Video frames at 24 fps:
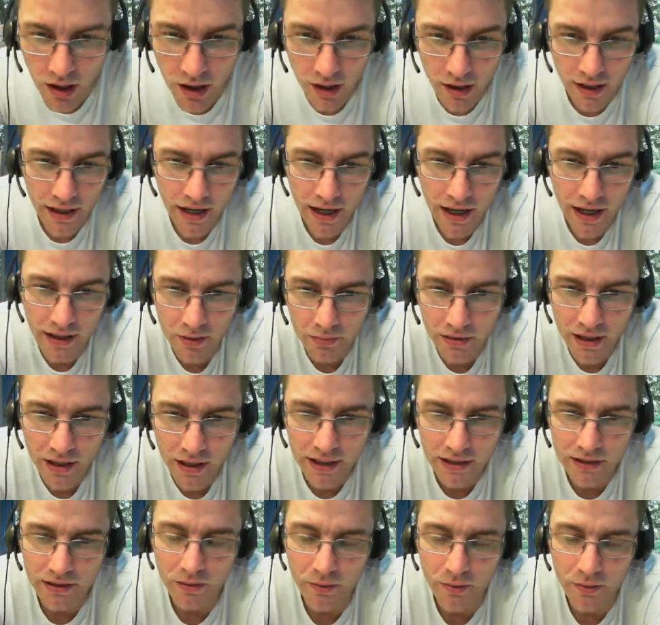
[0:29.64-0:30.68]
Clan
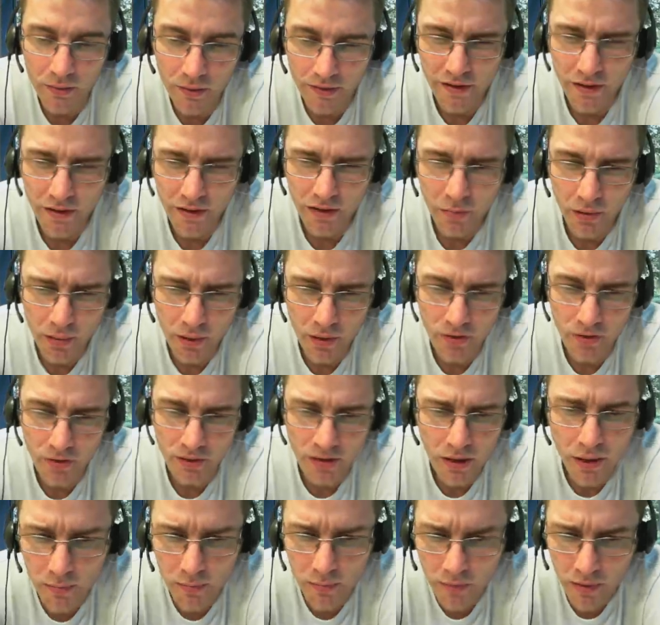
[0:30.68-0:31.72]
updates, so we've kind of put a pause on
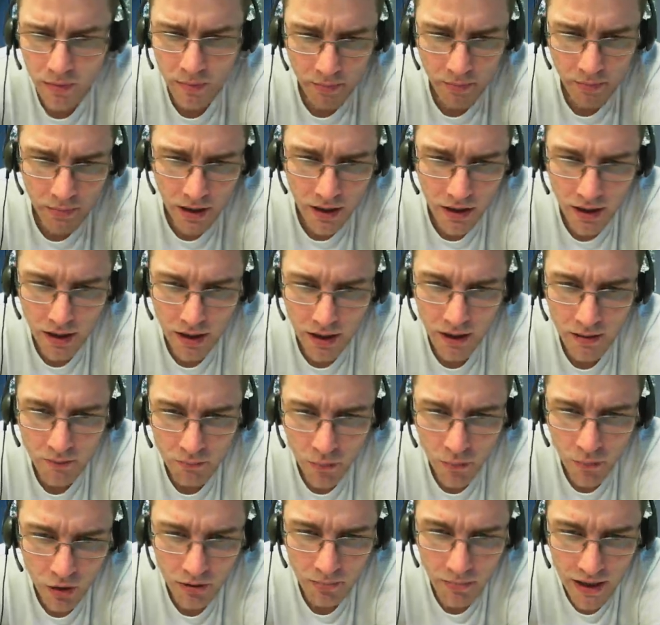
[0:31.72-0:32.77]
them, but
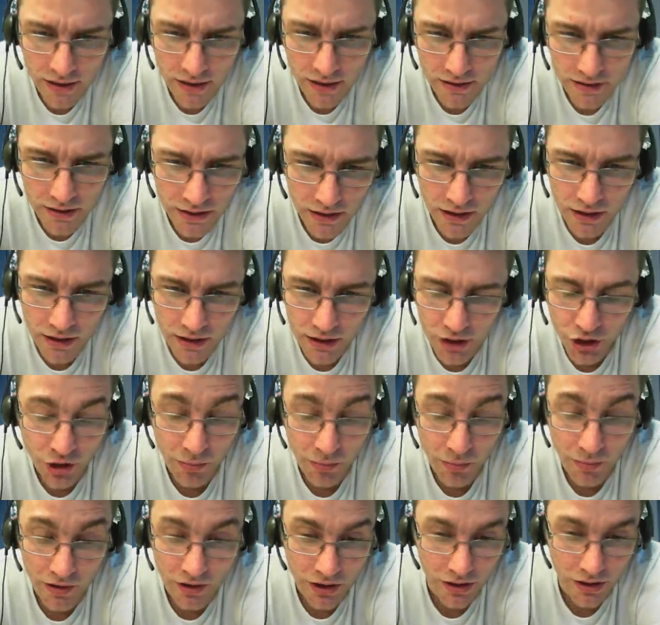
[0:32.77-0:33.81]
Mod Maz,
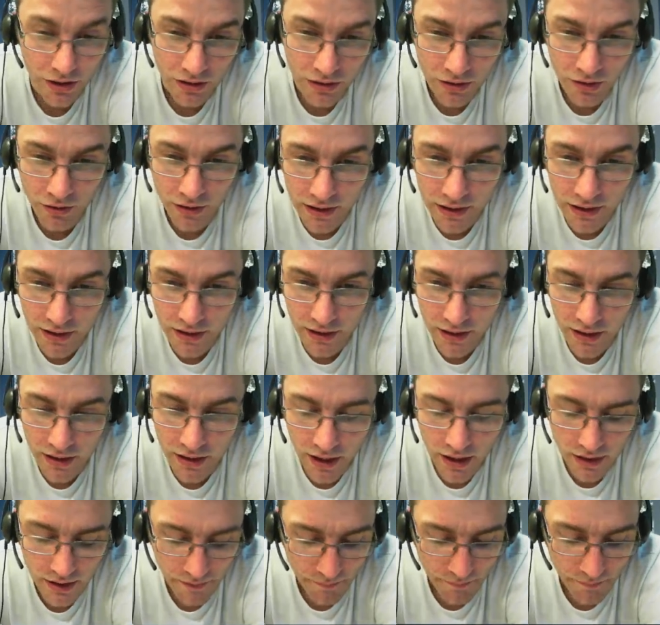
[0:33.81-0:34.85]
she's on the
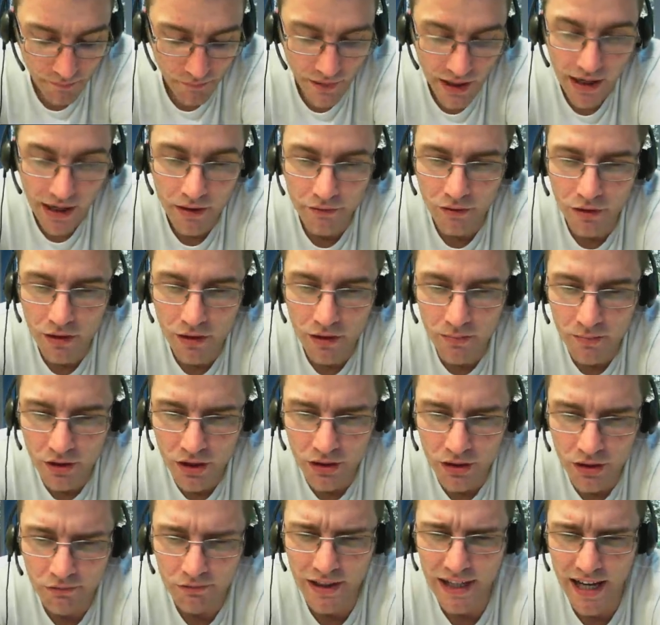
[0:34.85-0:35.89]
clan forum.
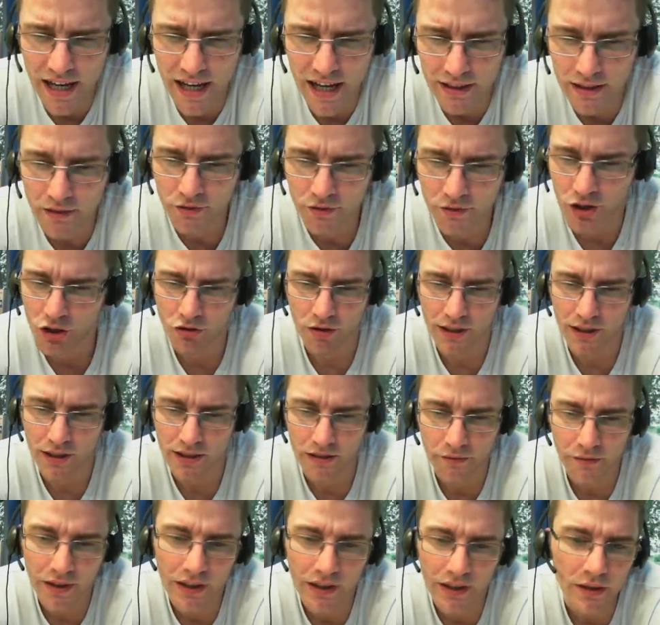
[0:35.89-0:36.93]
She's really active. She tries to
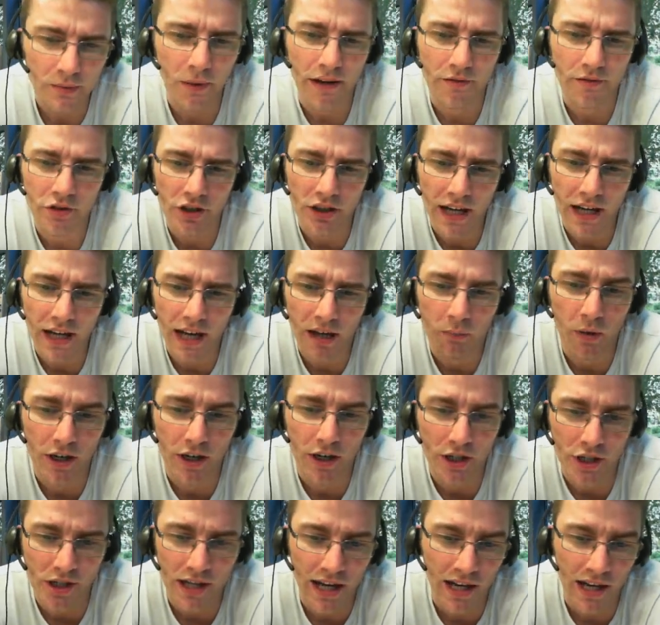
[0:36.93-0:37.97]
fix whatever she can, where
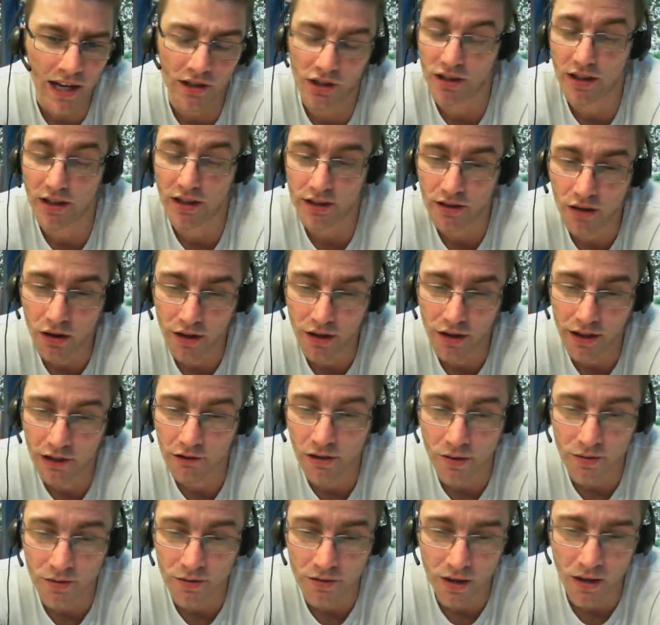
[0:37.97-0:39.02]
she can. She does a lot in her
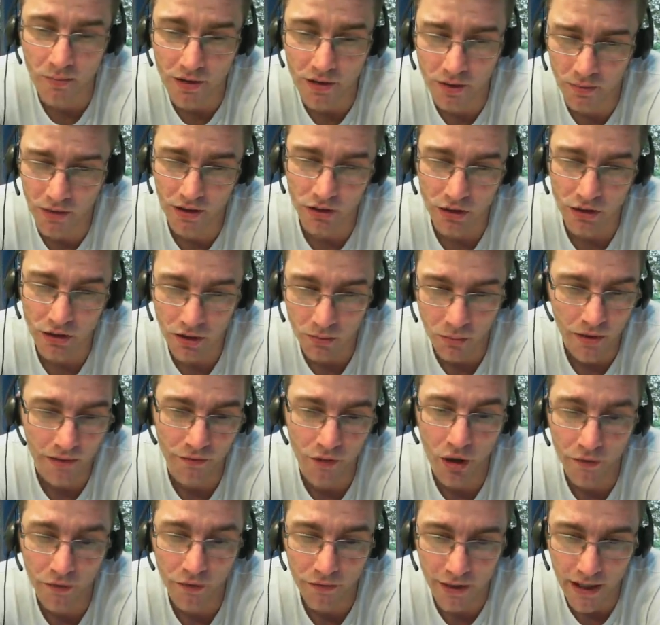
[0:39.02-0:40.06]
own time as well, so we've
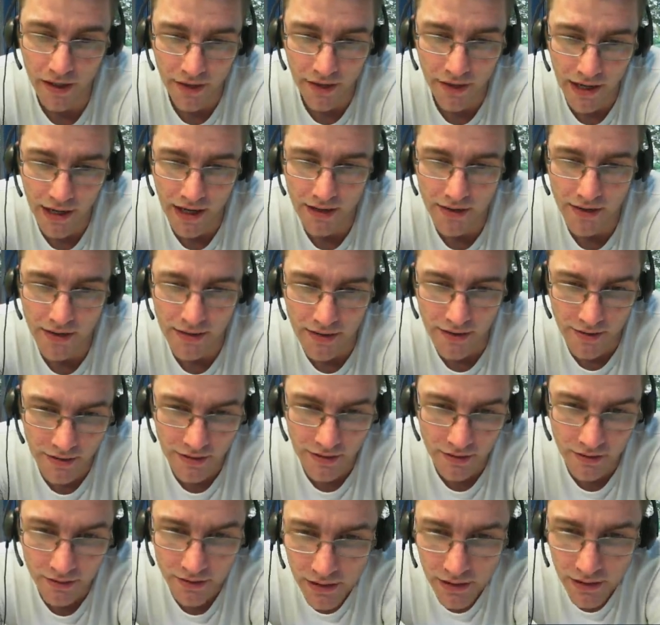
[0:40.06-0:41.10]
not forget the clanners at
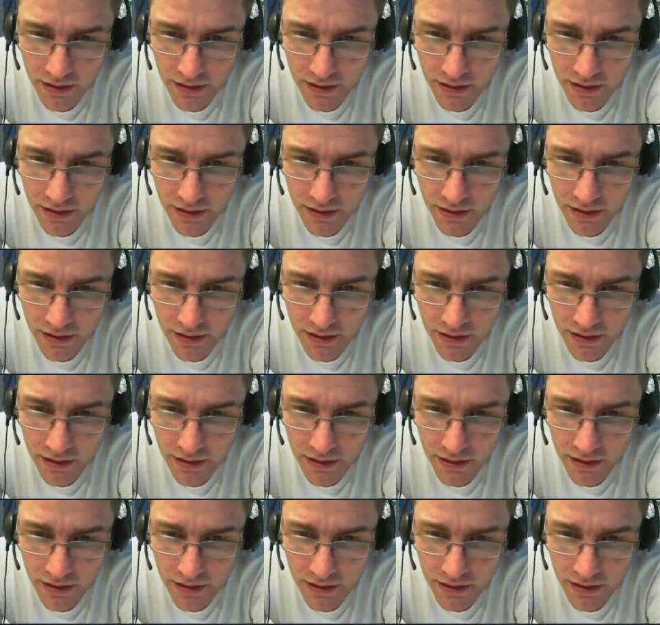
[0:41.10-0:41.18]
all.